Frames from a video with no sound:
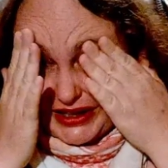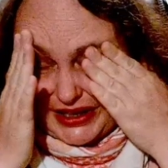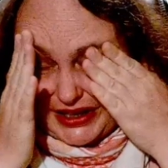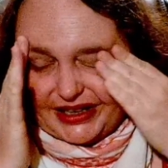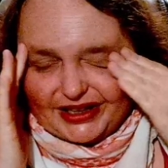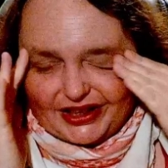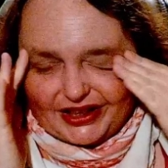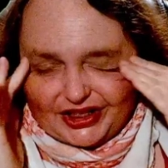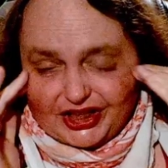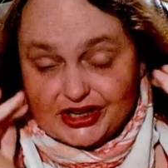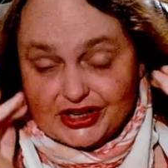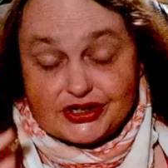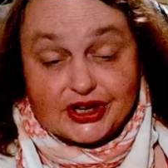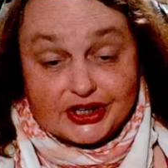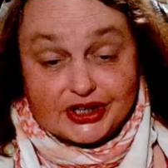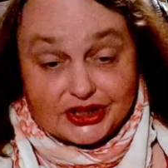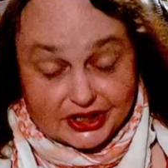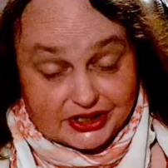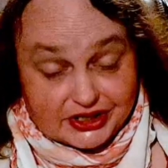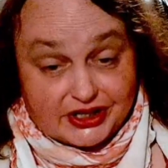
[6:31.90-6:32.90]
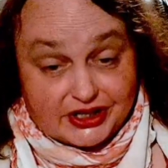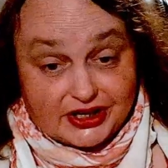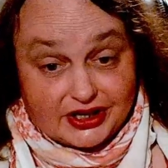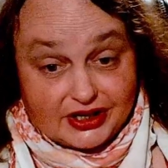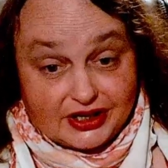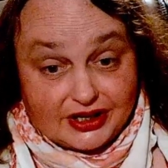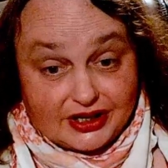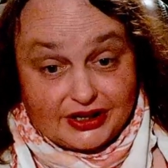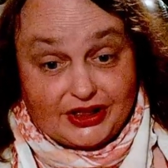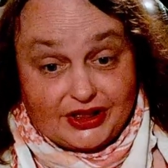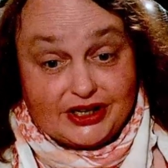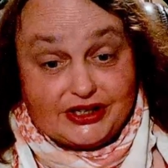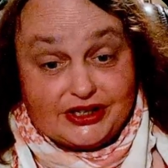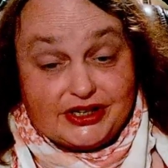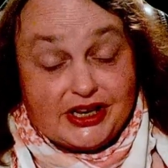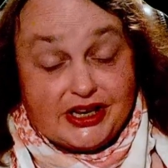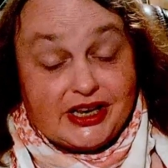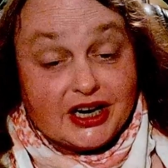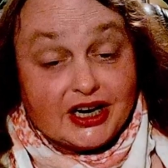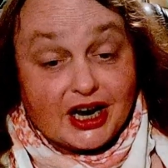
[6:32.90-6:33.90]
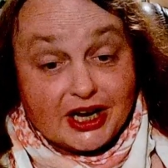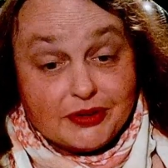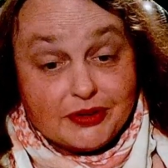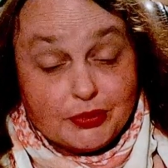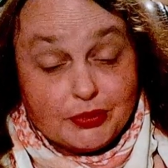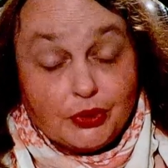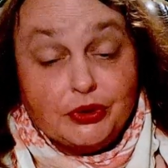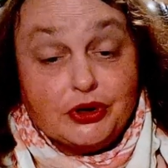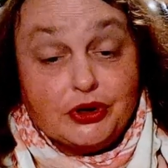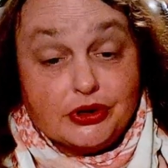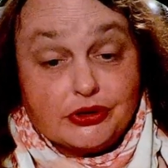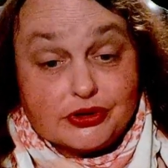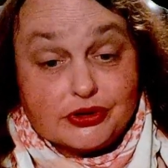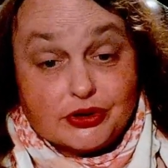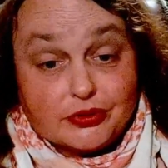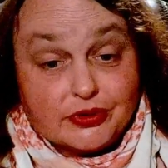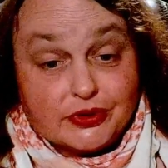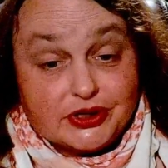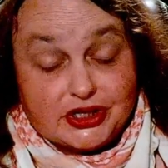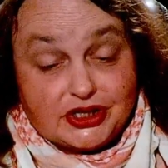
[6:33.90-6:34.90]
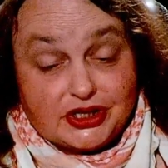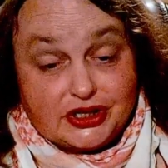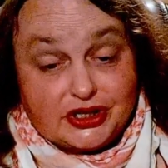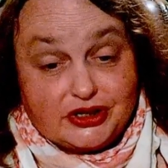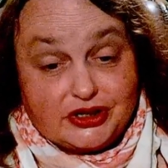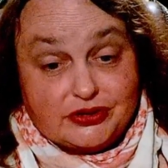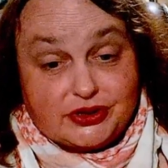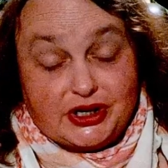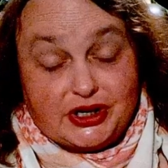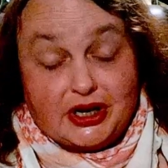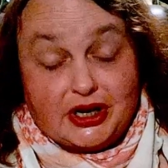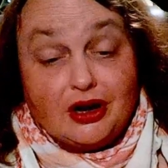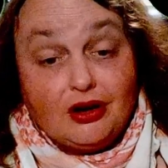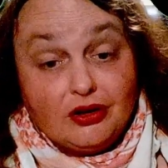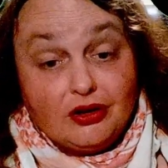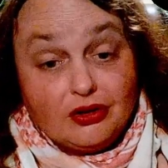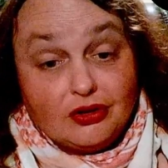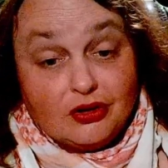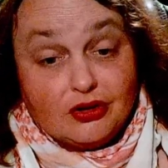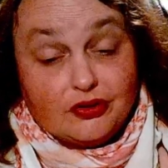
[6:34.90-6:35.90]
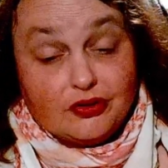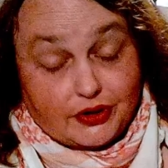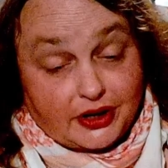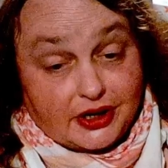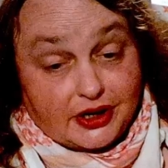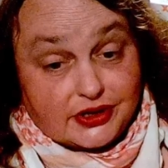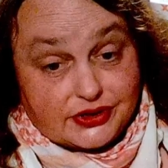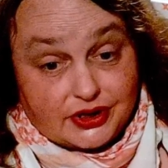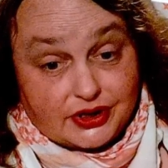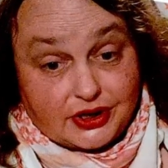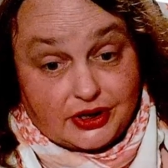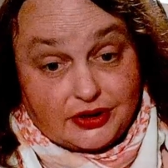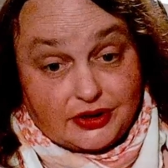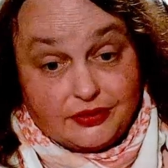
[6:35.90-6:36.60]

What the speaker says: things like the D9 bulldozer, which you see all over Gaza,